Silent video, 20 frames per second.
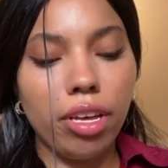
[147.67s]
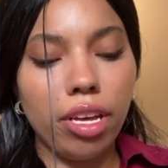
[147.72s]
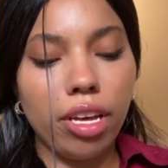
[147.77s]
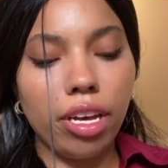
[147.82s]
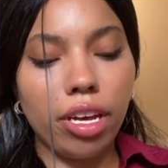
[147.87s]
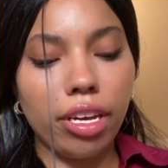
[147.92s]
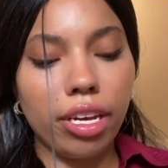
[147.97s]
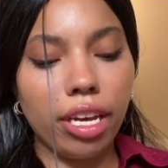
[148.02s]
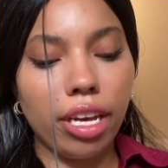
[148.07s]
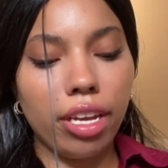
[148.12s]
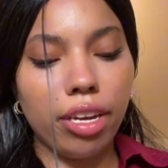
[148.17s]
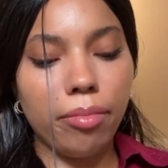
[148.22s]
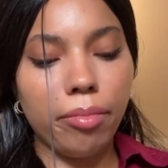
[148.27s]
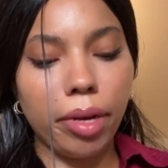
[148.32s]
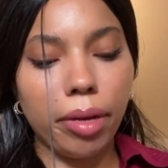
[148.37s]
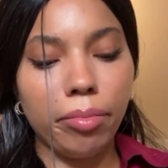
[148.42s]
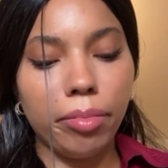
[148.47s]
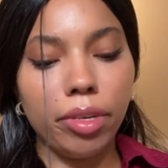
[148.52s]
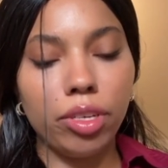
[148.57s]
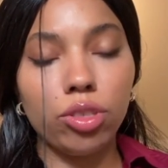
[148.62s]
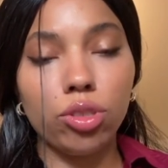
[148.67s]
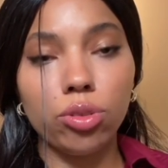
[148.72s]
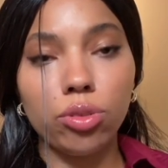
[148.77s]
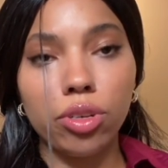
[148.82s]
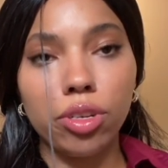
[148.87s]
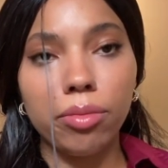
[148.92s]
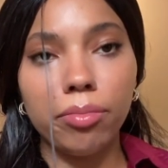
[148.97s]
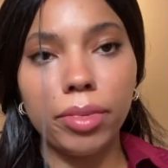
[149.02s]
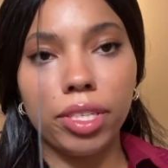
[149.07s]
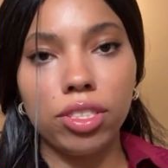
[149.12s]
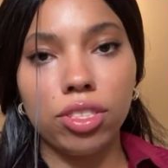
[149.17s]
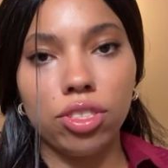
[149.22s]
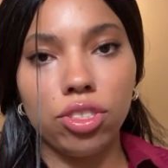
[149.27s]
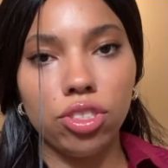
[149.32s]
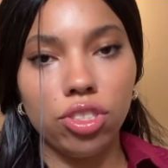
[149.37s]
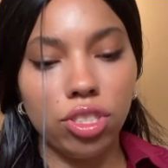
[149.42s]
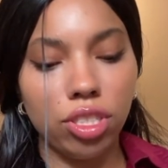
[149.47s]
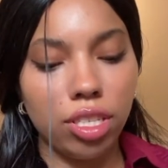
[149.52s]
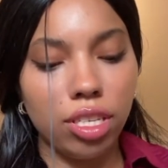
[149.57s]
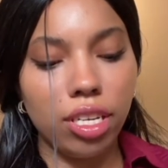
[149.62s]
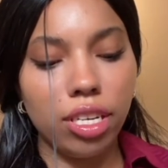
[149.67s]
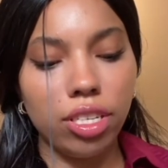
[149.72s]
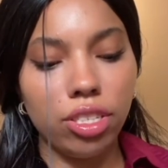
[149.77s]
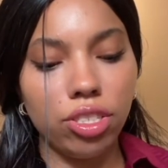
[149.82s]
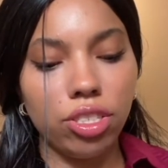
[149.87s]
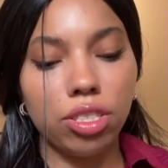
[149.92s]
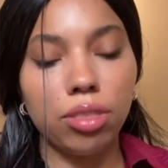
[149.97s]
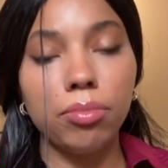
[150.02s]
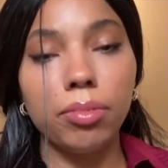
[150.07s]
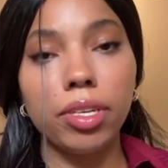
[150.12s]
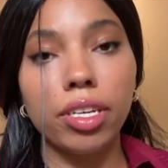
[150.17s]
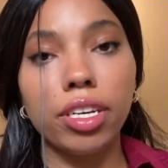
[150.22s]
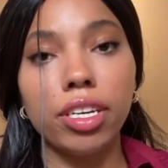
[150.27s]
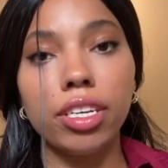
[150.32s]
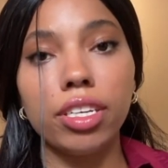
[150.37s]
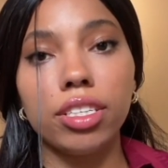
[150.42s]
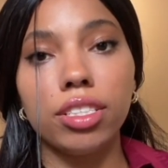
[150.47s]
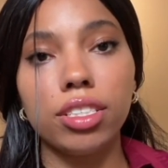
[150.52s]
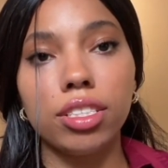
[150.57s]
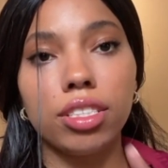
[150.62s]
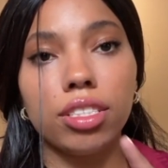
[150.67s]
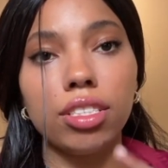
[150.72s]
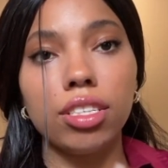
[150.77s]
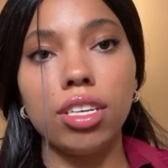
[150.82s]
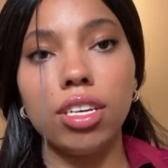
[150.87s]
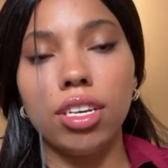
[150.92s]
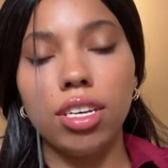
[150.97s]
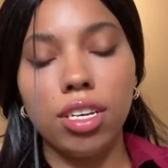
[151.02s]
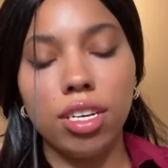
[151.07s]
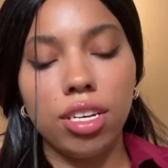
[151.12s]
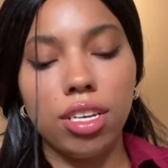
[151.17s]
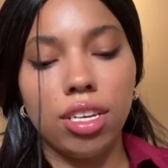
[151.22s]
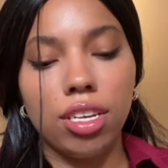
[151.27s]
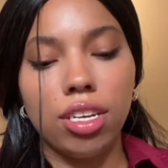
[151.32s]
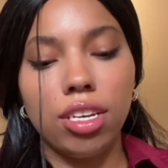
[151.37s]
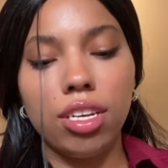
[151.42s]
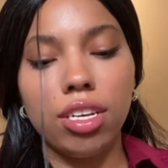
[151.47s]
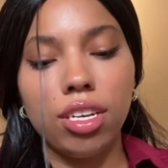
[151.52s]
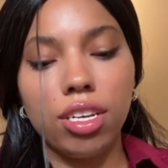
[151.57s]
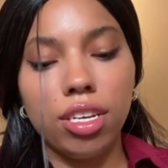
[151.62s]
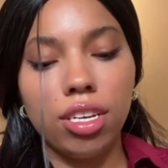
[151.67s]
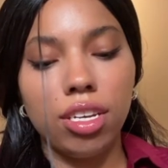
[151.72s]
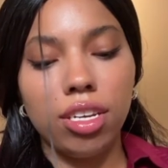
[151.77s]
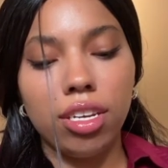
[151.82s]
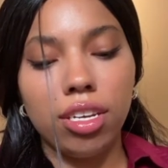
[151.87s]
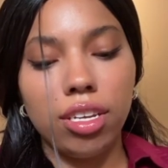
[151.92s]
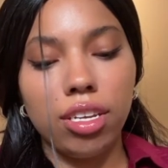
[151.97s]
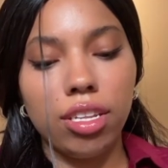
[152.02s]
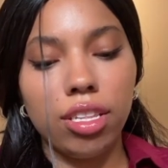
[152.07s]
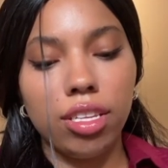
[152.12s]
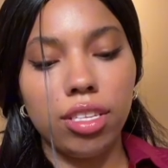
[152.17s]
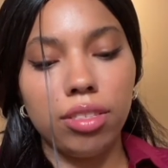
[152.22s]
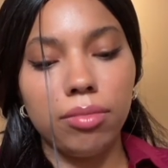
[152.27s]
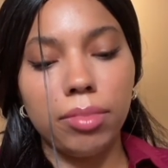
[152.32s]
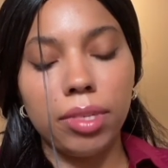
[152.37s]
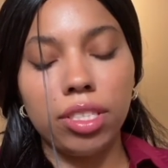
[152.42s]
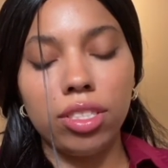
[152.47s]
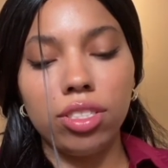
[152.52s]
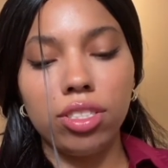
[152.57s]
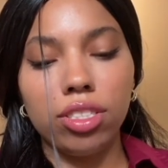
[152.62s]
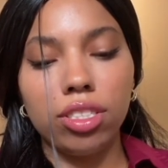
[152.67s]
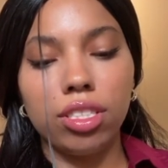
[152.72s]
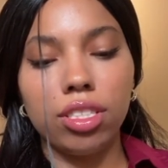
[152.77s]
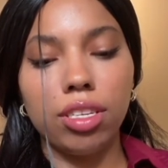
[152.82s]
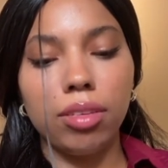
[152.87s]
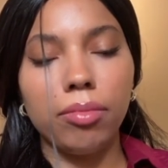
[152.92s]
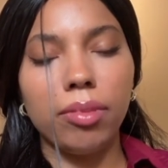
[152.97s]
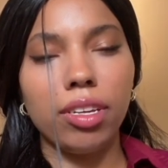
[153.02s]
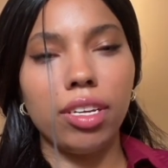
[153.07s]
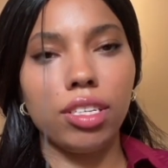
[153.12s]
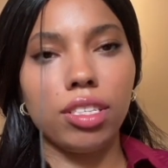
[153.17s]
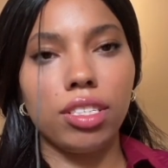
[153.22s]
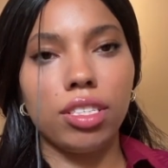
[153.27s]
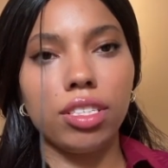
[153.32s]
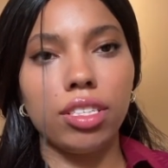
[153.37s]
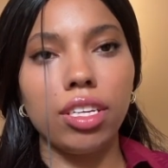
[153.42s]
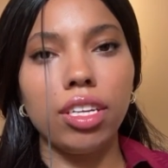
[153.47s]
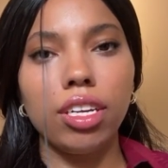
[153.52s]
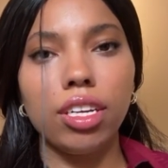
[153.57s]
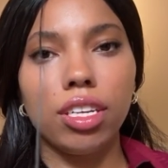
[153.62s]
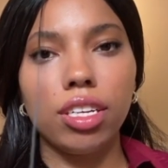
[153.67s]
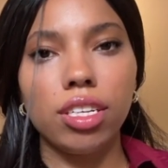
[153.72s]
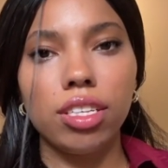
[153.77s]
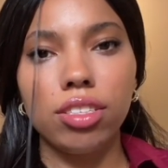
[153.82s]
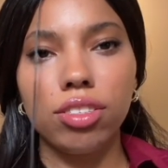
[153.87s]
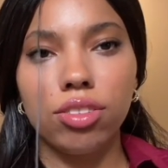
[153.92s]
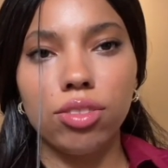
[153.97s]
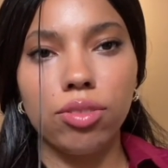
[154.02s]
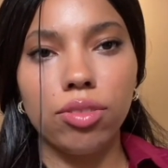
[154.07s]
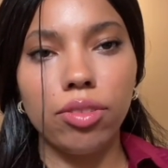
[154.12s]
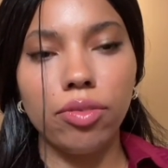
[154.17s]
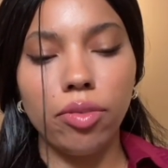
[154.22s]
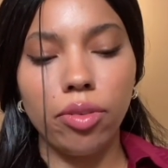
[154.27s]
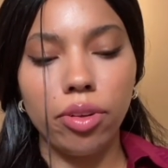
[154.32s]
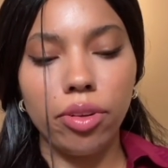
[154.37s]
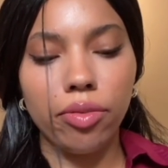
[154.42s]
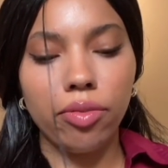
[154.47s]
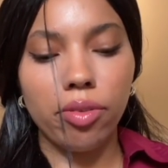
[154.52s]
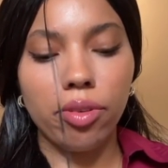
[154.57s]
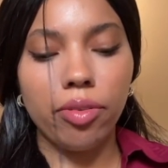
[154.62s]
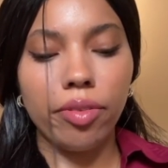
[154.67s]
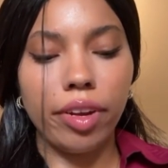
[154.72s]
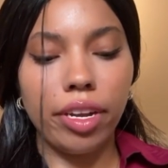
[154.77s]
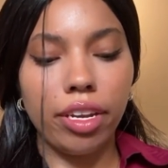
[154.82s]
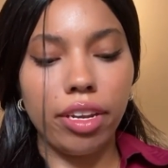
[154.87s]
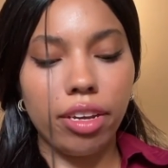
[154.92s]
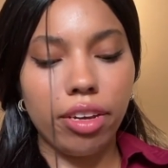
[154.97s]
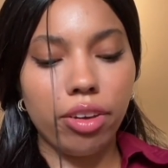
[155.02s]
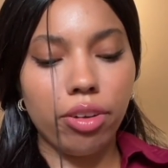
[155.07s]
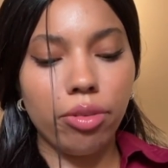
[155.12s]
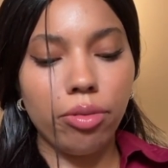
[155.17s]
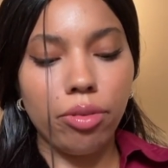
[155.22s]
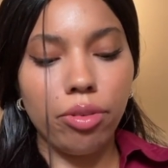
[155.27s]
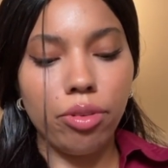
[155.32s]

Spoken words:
Again, it might be a shorter message today just because these messages keep getting deleted. It's 3:44 right now.